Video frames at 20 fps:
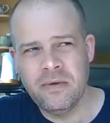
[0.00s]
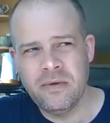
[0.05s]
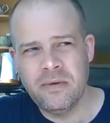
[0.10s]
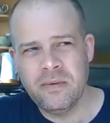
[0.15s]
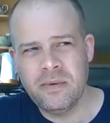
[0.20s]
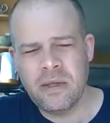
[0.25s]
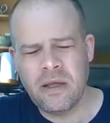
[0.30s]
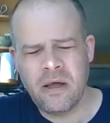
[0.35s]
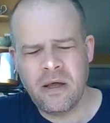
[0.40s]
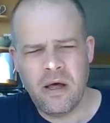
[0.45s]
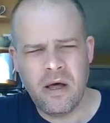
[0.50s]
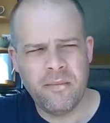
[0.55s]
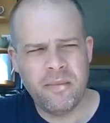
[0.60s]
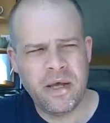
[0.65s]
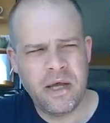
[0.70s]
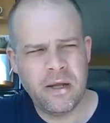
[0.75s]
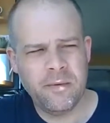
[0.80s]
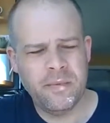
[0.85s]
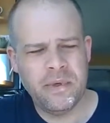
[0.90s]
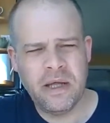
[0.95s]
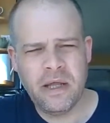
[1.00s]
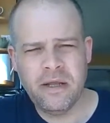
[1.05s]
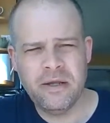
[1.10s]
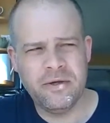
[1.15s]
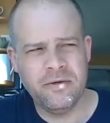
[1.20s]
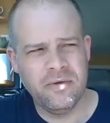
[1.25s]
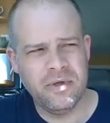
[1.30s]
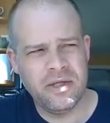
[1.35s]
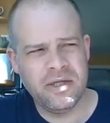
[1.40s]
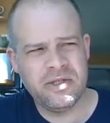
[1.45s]
When they, oh man, we got to
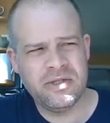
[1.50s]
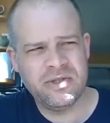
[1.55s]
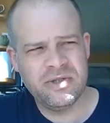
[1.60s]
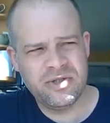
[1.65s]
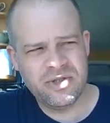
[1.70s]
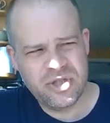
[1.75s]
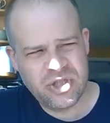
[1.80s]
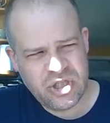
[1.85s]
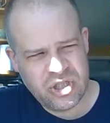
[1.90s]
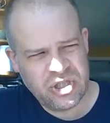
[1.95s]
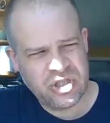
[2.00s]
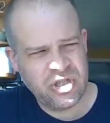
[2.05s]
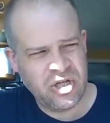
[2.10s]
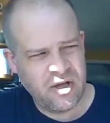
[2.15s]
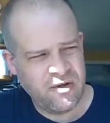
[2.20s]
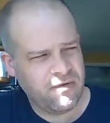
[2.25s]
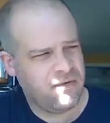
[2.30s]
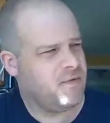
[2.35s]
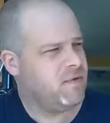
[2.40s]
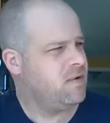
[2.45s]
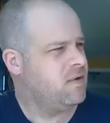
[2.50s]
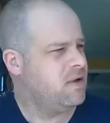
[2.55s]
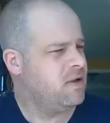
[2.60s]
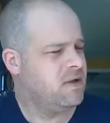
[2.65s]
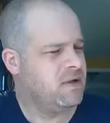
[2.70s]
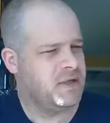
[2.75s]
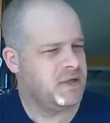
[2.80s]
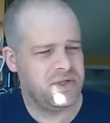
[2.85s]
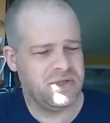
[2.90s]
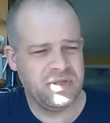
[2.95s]
do this stuff.
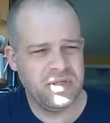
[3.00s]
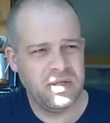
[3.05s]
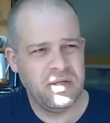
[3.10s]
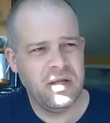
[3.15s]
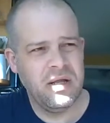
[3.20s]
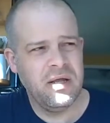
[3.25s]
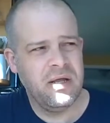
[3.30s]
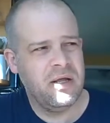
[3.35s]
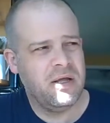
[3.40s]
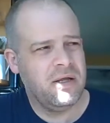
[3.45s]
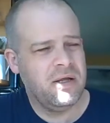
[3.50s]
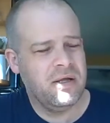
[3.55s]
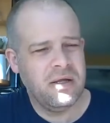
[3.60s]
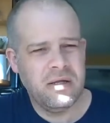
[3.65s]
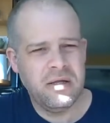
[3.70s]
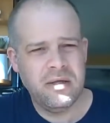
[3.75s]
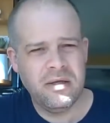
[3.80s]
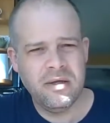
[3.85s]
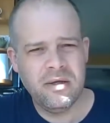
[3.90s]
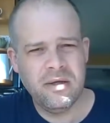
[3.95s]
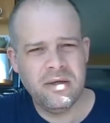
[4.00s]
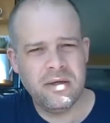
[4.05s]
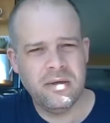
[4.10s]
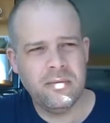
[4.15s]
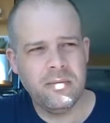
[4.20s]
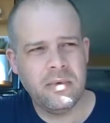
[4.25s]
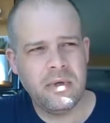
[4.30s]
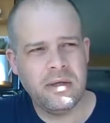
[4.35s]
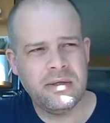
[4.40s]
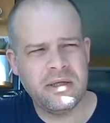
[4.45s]
Shit.
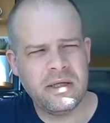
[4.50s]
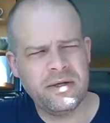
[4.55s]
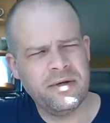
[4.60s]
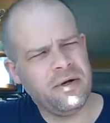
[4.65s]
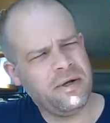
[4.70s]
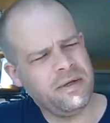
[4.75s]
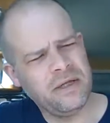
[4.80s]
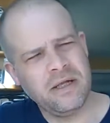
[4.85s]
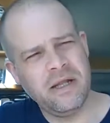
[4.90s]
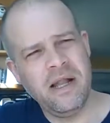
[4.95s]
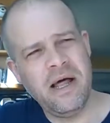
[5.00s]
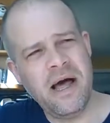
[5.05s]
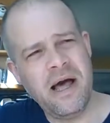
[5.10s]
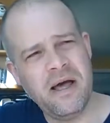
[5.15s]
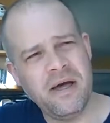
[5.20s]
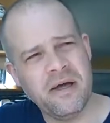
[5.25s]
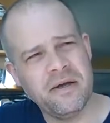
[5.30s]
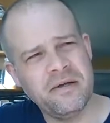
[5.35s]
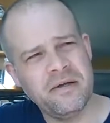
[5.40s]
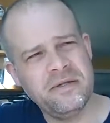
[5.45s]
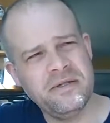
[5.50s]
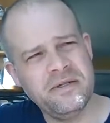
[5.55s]
I'm like, you're on the clock.